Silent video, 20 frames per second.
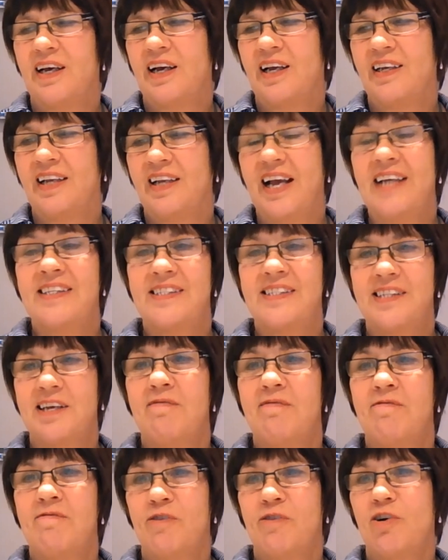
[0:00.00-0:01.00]

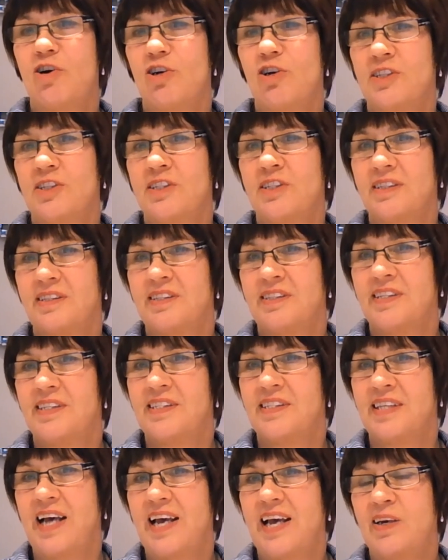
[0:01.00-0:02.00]
lesson for us to
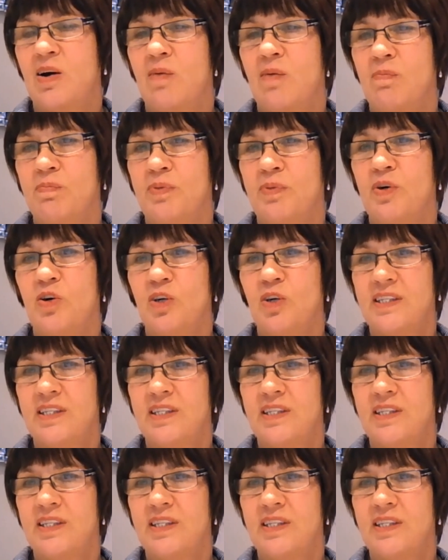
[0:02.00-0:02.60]
take on board,